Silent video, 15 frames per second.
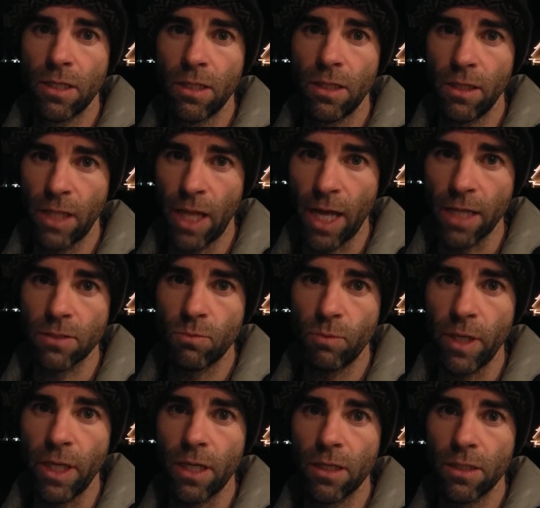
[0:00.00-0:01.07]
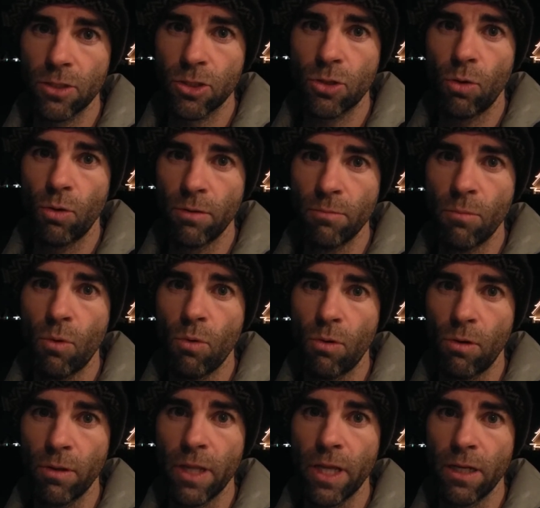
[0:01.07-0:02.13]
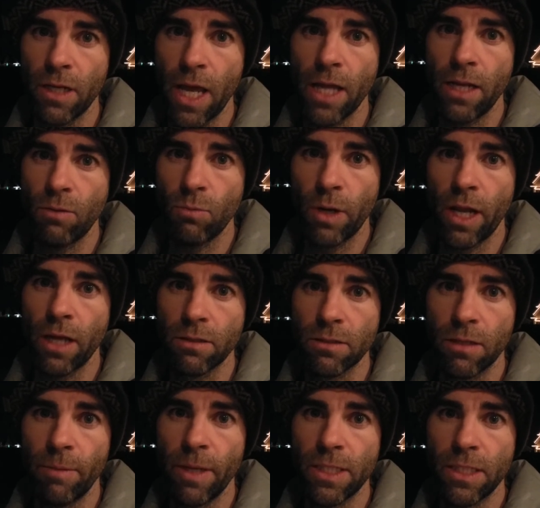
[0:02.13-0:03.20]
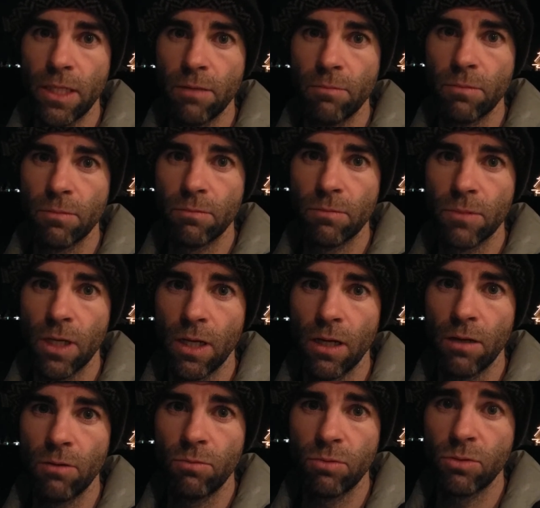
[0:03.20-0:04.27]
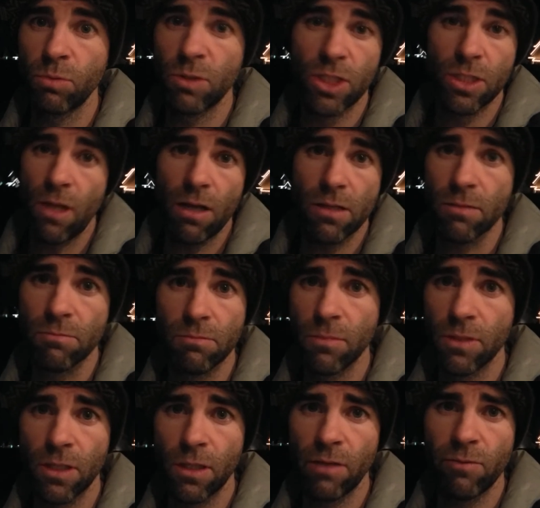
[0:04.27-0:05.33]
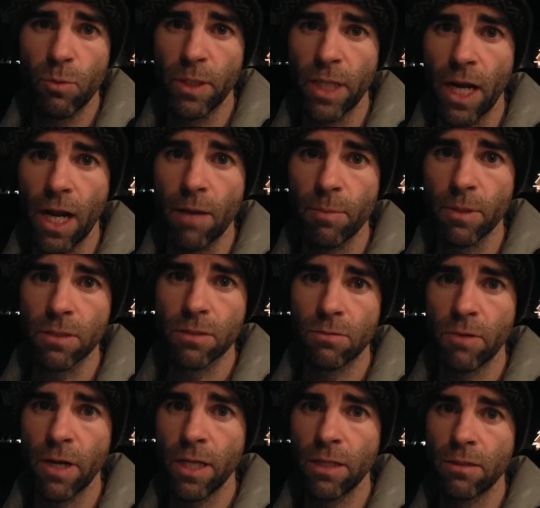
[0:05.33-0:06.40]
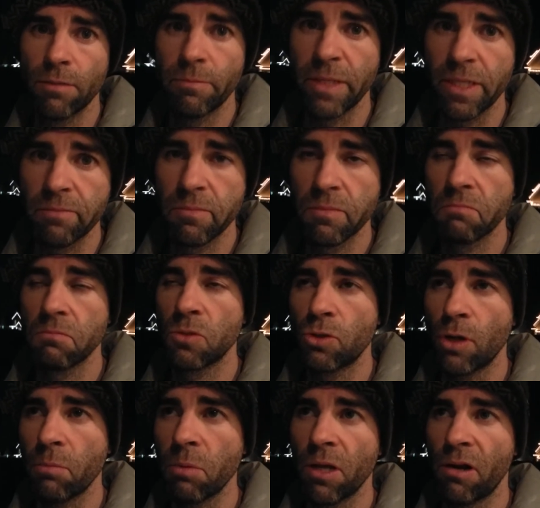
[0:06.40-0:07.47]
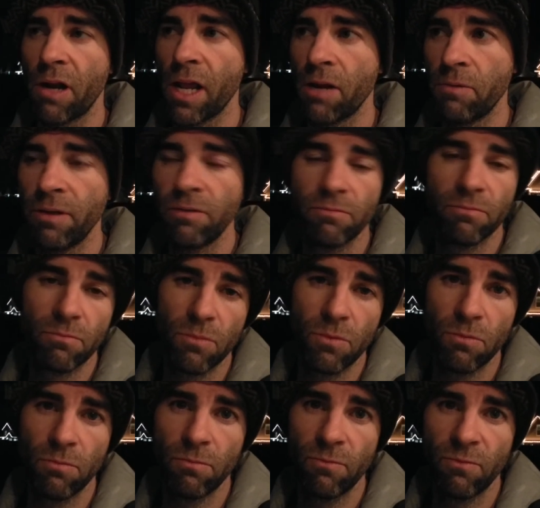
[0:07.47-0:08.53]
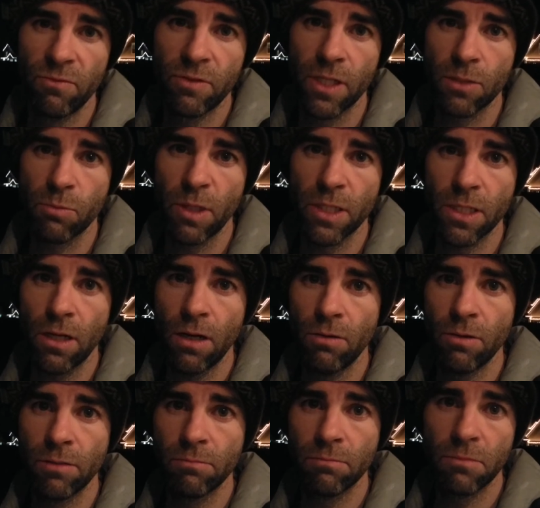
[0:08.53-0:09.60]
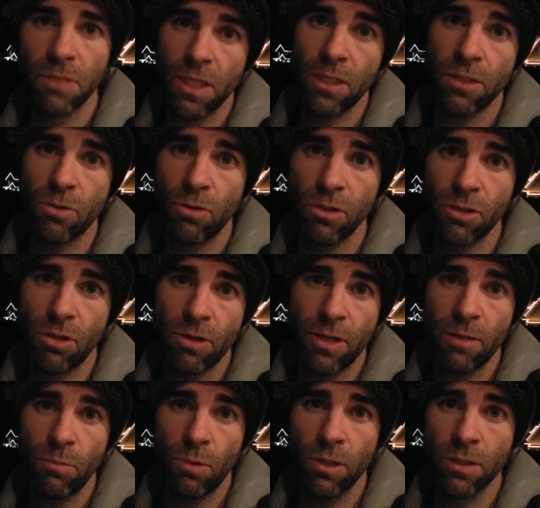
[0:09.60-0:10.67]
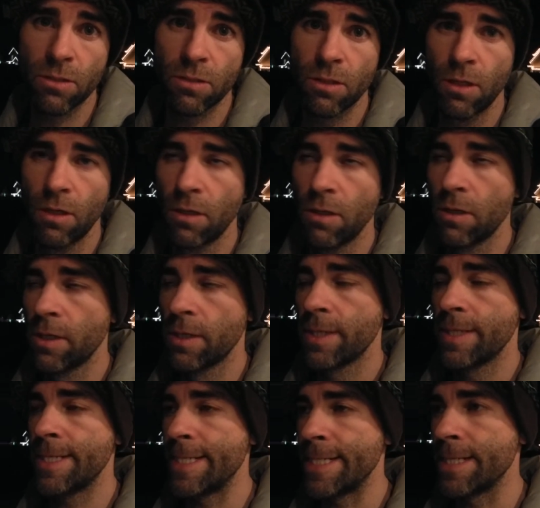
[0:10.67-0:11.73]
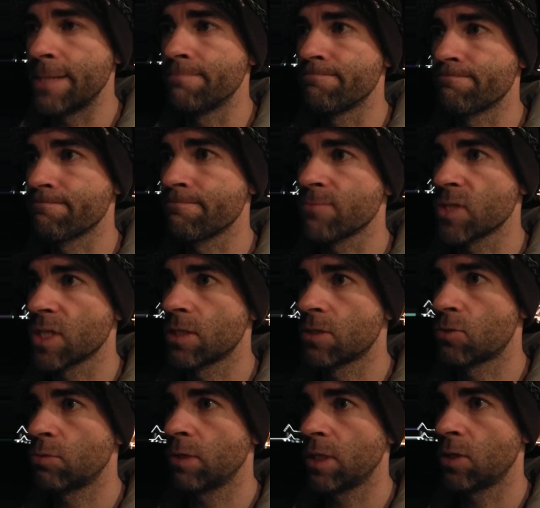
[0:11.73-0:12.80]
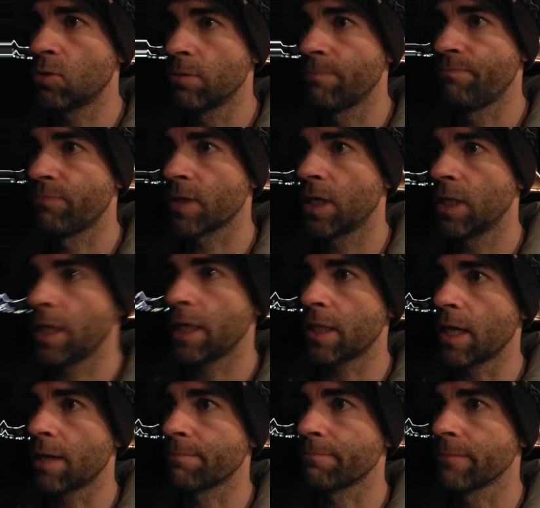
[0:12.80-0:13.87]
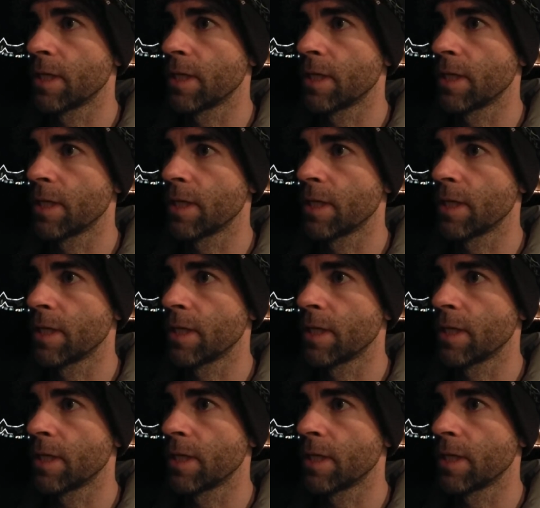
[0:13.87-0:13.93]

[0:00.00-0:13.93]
last week scored more than anyone else on my team, uh, which is awesome. I love it when that happens, right? I mean, drop Hunter Henry six weeks ago and he scores 13 points. Um, it's really cool. I like that.